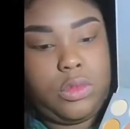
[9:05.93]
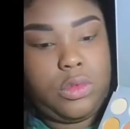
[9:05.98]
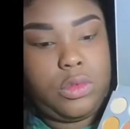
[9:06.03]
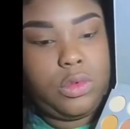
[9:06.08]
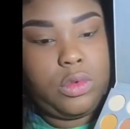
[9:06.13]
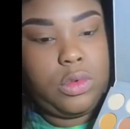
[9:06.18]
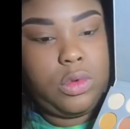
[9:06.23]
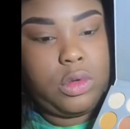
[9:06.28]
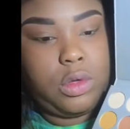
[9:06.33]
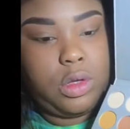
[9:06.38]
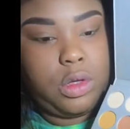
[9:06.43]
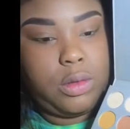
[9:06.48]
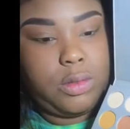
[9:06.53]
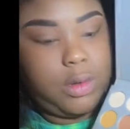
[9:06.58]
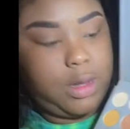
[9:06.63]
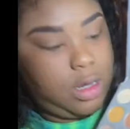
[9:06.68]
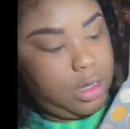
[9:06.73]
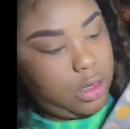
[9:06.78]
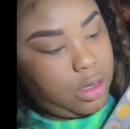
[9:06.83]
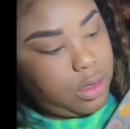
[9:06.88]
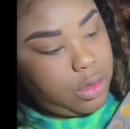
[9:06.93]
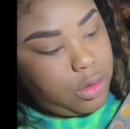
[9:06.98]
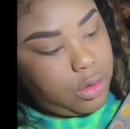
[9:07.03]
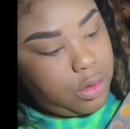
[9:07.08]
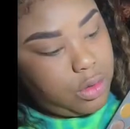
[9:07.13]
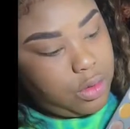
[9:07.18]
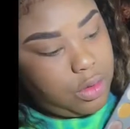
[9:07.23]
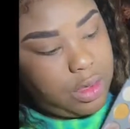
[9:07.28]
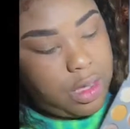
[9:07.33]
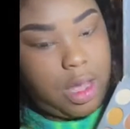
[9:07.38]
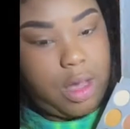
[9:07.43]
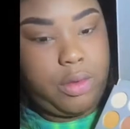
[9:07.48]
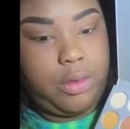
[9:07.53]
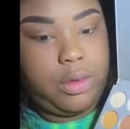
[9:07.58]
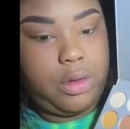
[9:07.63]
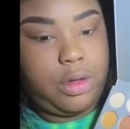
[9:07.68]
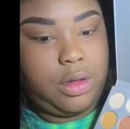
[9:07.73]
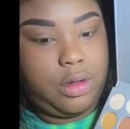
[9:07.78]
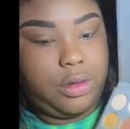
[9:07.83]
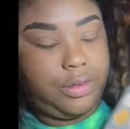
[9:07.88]
Choosing a little bit
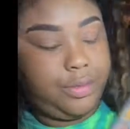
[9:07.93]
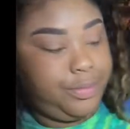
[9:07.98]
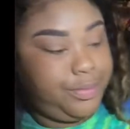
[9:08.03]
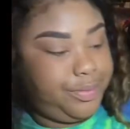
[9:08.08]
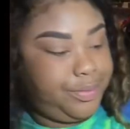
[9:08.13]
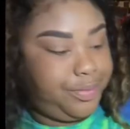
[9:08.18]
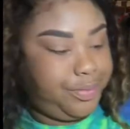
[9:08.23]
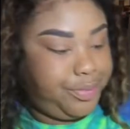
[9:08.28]
darker color to